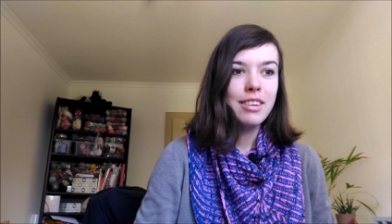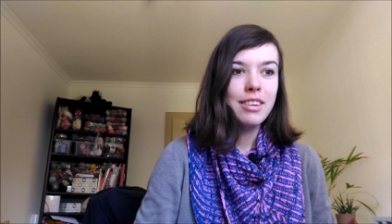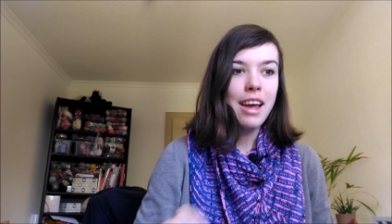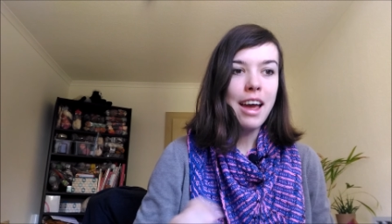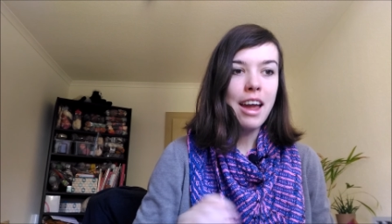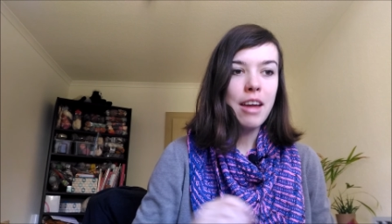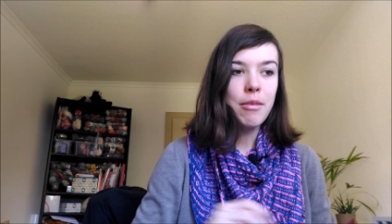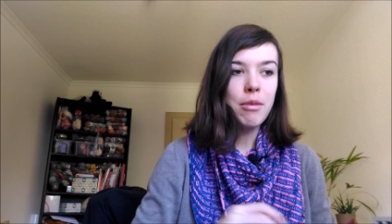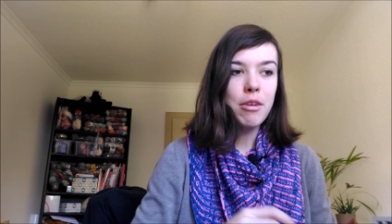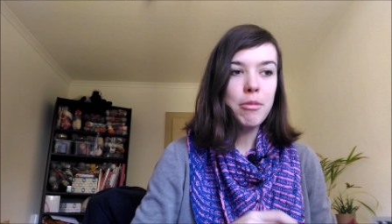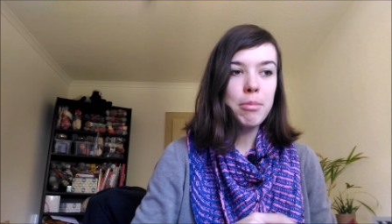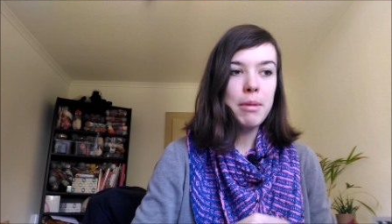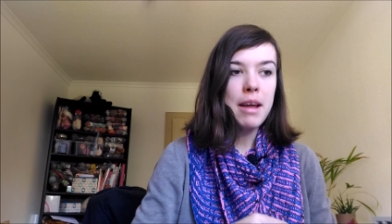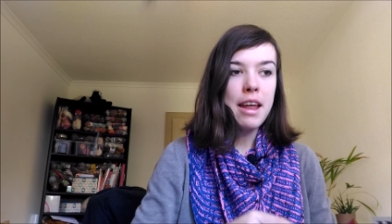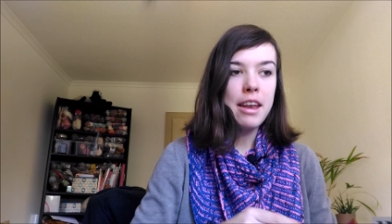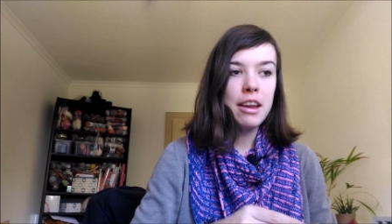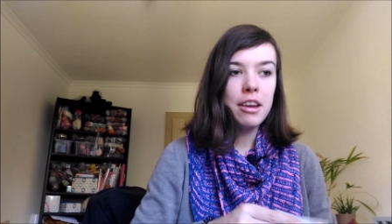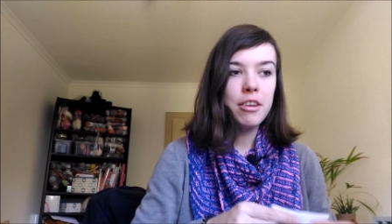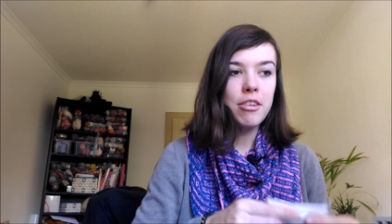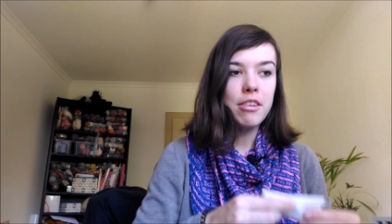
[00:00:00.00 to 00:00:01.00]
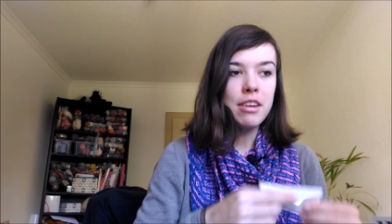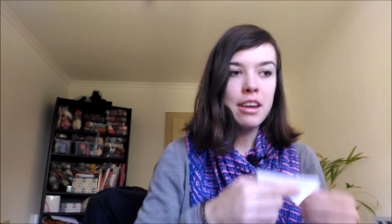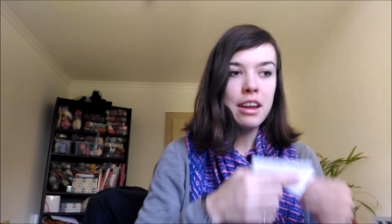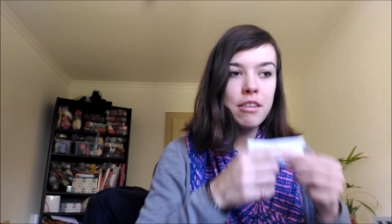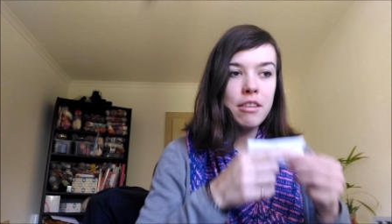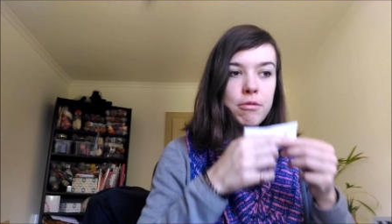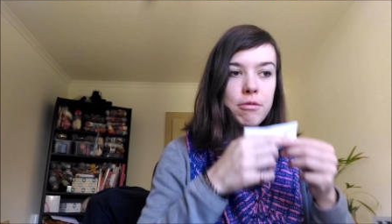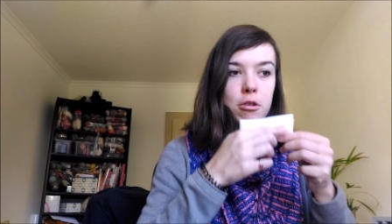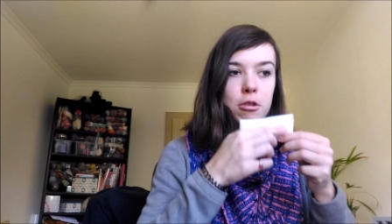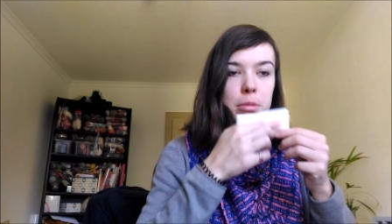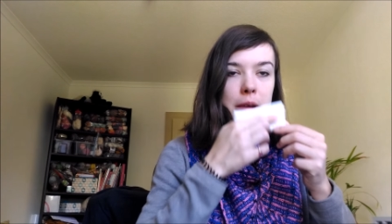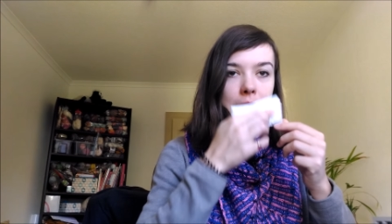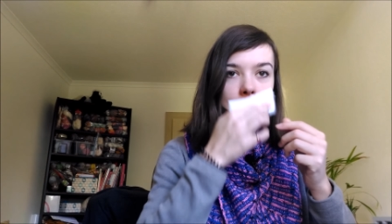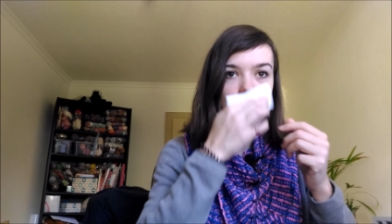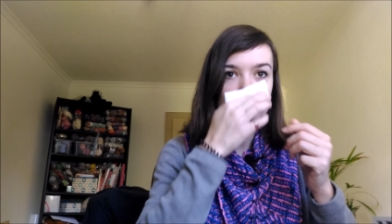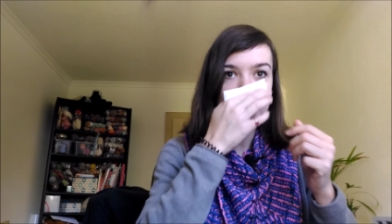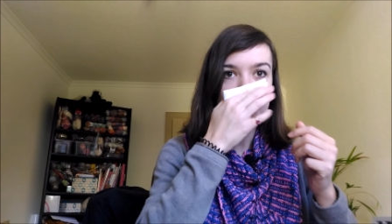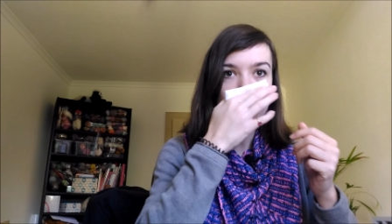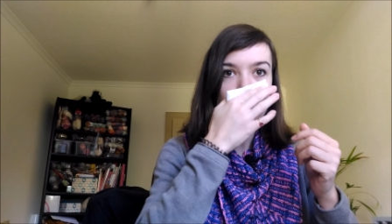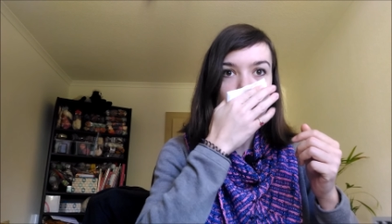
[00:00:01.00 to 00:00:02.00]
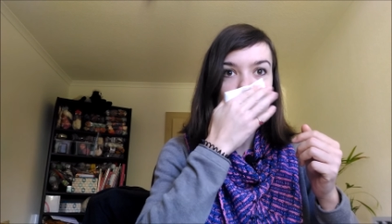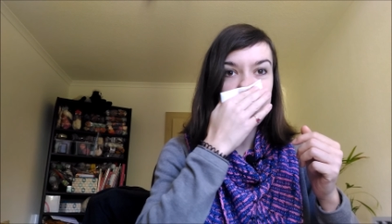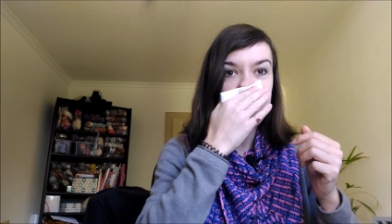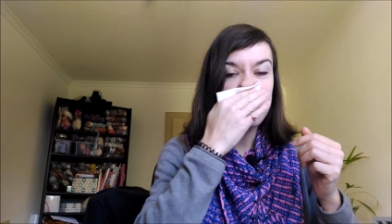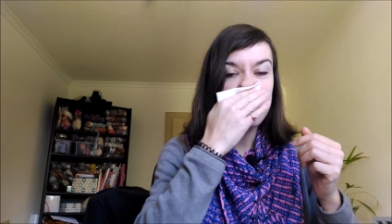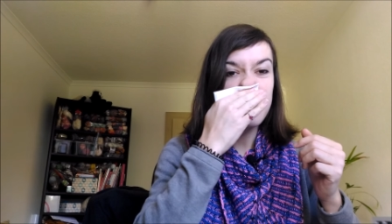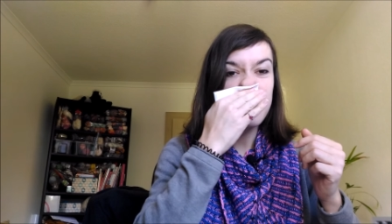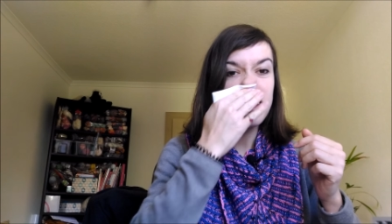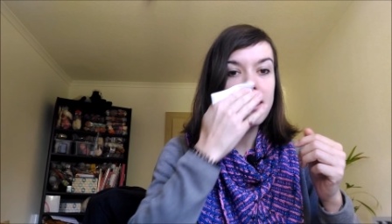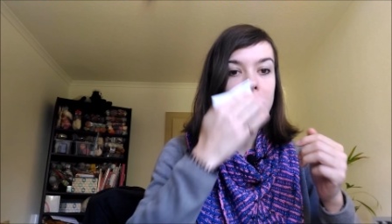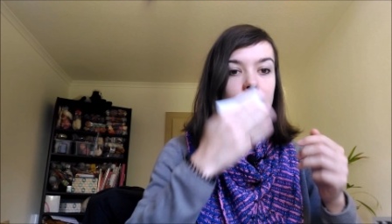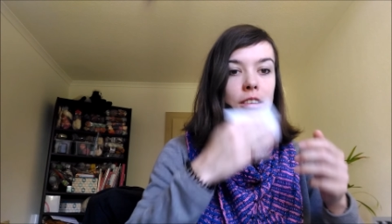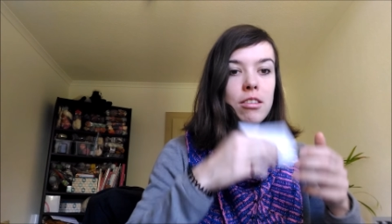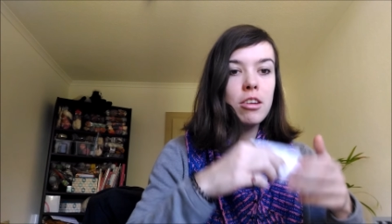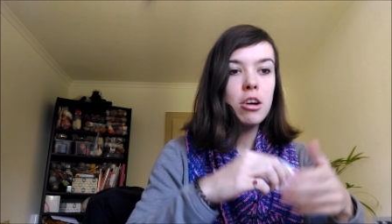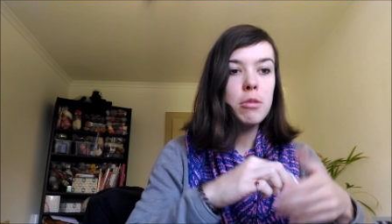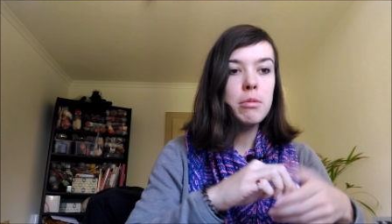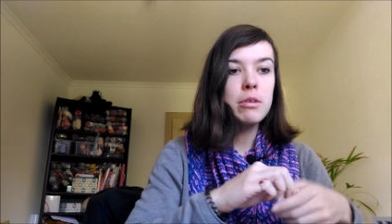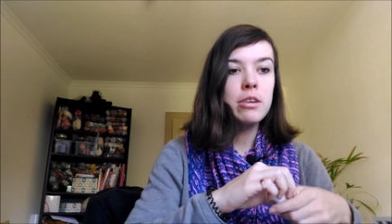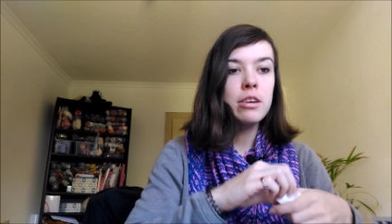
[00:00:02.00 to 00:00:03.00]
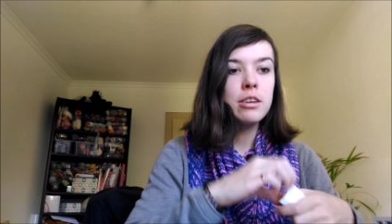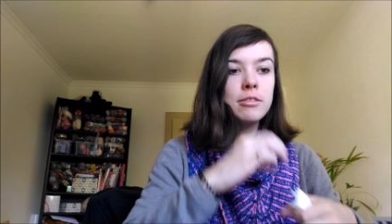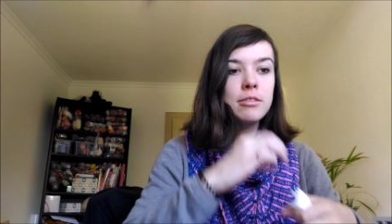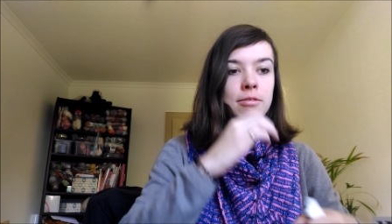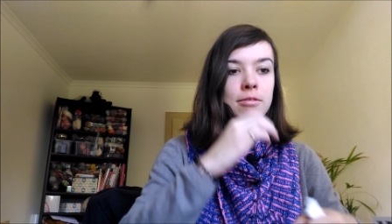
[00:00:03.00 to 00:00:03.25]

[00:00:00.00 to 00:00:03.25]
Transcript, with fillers: I was planning to knit four pairs of socks in October,